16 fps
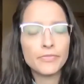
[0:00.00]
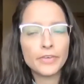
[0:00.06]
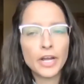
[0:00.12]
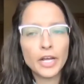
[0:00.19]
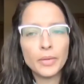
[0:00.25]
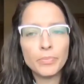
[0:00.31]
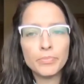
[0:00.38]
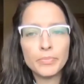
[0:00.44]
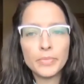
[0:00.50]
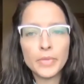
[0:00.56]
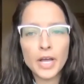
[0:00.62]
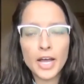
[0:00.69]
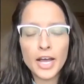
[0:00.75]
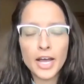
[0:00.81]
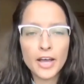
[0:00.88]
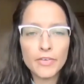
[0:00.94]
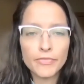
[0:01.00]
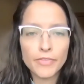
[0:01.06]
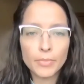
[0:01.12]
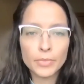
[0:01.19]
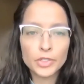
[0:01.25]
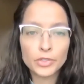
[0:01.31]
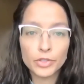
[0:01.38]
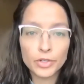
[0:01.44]
from
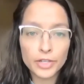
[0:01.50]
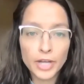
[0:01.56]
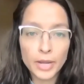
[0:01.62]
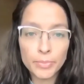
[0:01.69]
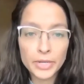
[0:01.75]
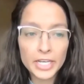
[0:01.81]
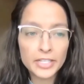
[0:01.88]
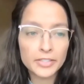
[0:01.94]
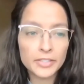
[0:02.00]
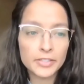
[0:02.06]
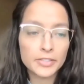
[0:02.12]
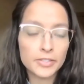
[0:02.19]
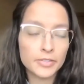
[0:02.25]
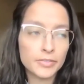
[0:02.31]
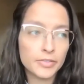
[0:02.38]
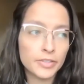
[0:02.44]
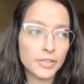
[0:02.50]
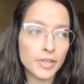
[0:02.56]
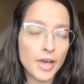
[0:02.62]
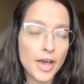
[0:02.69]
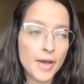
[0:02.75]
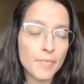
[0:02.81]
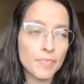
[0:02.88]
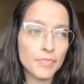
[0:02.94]
pharmaceutical companies
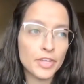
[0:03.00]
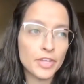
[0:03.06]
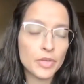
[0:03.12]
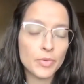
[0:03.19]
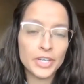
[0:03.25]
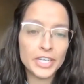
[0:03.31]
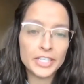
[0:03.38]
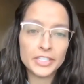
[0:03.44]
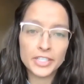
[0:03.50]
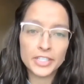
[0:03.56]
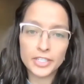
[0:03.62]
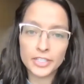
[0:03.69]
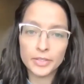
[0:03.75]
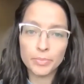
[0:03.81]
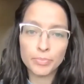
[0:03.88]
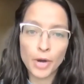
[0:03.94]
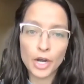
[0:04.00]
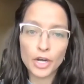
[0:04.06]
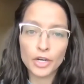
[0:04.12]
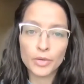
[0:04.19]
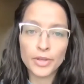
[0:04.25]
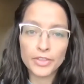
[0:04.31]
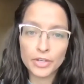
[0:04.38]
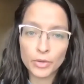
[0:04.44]
that you would need to
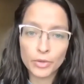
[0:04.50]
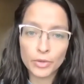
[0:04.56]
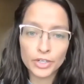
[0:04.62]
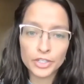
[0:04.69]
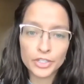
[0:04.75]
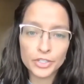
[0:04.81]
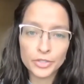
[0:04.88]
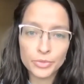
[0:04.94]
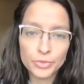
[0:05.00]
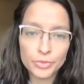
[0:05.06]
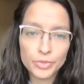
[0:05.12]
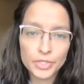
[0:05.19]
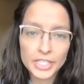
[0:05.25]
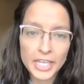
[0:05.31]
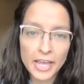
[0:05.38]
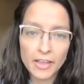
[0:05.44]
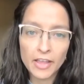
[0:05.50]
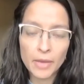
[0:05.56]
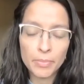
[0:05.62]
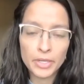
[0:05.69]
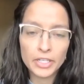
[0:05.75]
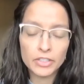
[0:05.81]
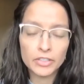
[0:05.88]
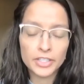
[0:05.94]
partner with in order to scale up
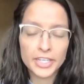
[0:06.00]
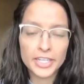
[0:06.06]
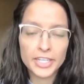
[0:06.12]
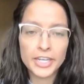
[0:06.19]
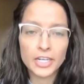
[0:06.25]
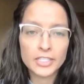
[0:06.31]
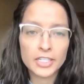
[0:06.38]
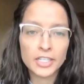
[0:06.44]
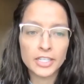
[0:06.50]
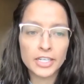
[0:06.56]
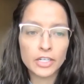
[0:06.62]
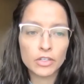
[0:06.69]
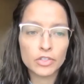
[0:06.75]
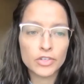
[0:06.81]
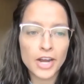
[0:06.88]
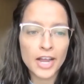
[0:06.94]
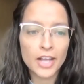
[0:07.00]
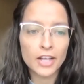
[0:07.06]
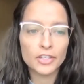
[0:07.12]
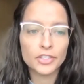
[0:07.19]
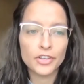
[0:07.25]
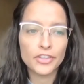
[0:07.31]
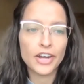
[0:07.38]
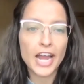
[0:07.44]
and conduct clinical trials,
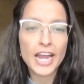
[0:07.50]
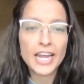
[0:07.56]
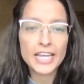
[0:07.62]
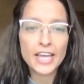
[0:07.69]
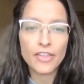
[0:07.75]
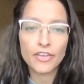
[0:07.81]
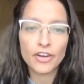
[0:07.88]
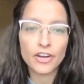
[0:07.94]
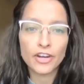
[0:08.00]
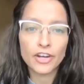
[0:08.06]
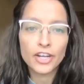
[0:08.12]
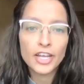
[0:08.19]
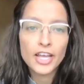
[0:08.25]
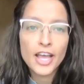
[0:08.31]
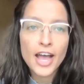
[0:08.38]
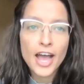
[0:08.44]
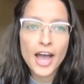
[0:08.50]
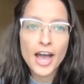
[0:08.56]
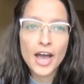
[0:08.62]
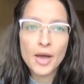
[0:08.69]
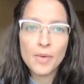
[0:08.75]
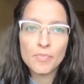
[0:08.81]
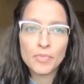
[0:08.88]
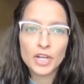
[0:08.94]
are there any other
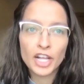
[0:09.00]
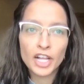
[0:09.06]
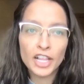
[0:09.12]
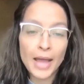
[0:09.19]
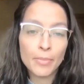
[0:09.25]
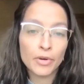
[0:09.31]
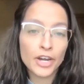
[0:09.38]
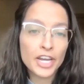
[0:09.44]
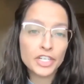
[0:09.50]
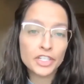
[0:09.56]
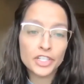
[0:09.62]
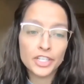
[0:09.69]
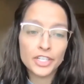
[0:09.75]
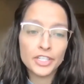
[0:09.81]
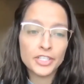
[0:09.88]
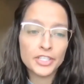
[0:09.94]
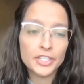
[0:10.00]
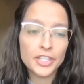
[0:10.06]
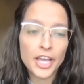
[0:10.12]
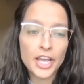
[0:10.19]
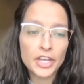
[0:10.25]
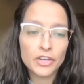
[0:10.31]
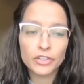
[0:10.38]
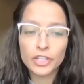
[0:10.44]
collaborations
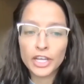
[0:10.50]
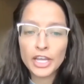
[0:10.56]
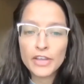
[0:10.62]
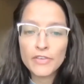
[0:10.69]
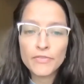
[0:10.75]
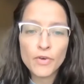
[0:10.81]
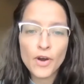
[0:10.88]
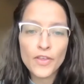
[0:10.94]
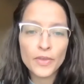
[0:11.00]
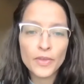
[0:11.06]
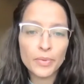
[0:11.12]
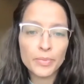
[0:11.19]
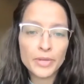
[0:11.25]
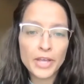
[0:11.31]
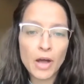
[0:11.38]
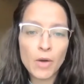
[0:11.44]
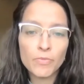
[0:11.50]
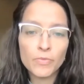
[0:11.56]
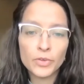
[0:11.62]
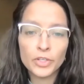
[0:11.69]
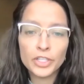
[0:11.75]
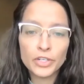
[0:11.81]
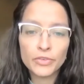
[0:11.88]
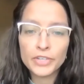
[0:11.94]
that you're looking for that would be helpful
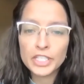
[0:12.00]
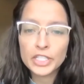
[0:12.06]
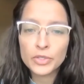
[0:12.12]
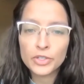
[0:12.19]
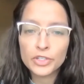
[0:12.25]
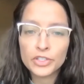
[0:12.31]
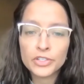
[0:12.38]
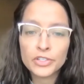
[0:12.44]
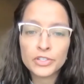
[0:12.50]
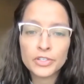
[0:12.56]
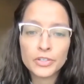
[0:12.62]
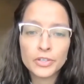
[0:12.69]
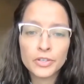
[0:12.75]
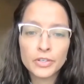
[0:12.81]
in your research?